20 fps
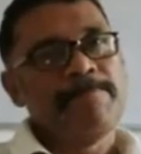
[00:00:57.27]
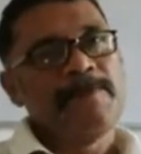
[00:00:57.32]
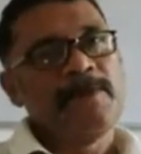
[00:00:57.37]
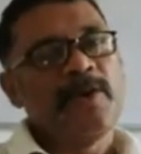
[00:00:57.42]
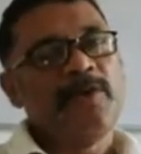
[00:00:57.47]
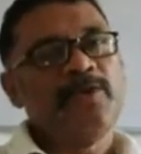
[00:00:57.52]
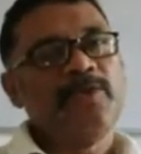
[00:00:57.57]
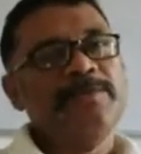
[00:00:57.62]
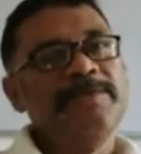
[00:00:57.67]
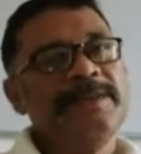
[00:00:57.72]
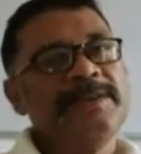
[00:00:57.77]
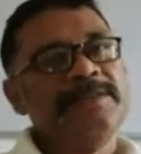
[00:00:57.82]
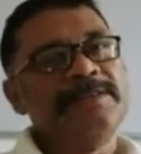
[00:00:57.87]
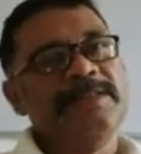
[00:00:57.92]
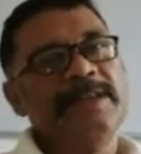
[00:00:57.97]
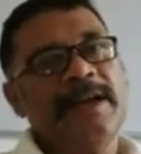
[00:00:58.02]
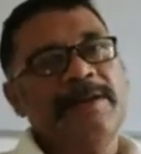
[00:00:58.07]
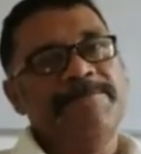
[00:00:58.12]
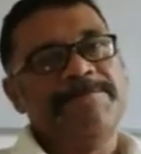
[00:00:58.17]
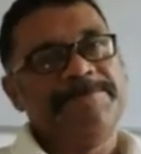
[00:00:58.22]
Auto
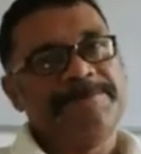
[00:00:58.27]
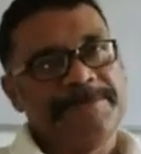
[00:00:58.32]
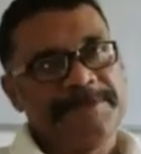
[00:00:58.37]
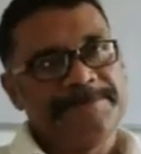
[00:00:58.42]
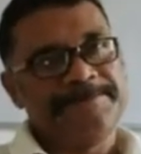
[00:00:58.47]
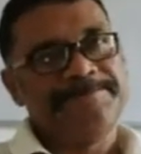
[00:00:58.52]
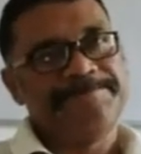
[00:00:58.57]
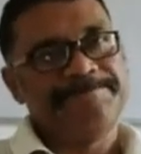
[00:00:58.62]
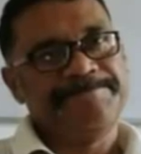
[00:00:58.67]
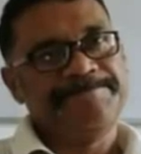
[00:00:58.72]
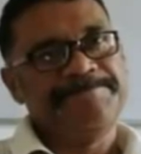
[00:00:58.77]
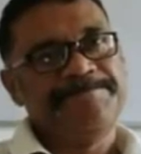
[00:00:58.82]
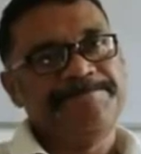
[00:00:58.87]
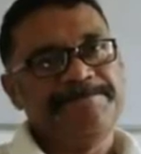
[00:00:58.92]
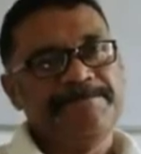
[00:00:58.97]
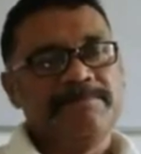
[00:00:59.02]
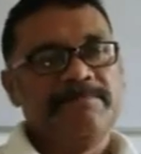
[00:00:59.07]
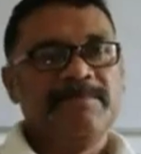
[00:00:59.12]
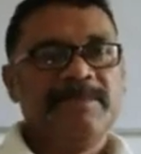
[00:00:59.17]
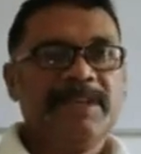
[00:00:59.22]
means self.
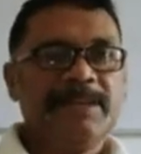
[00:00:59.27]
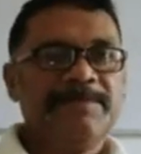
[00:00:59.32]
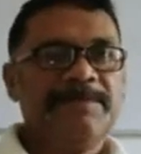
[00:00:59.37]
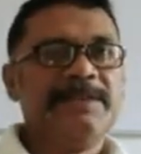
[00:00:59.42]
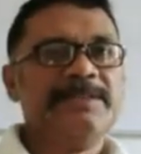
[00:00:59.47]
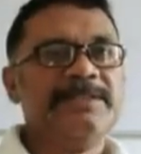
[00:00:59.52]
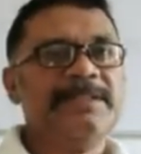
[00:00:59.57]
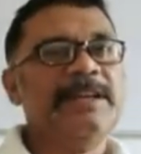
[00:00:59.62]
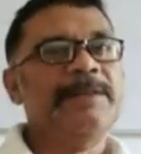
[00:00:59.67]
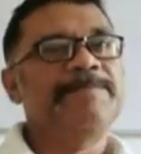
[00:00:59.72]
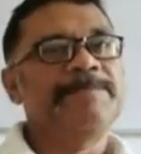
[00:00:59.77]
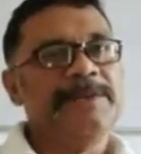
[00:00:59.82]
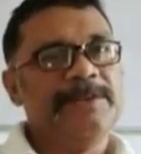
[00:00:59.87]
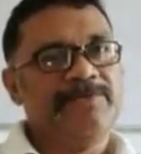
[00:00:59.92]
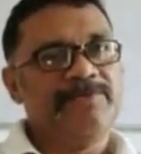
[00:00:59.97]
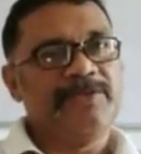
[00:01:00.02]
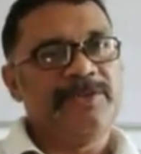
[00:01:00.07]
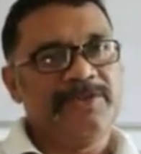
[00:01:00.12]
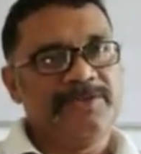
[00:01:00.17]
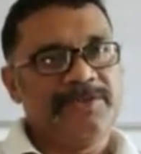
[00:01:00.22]
That means
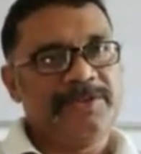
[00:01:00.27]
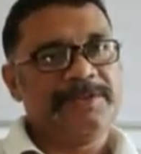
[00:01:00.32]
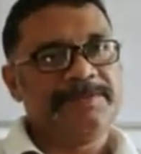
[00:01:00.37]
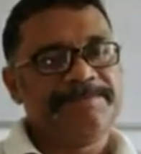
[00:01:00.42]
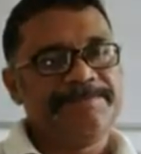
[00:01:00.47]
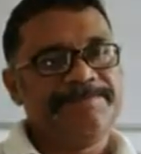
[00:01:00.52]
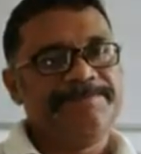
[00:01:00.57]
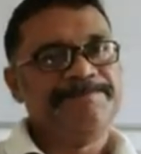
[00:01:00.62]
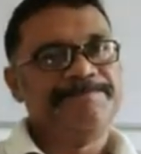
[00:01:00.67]
self-nutrition.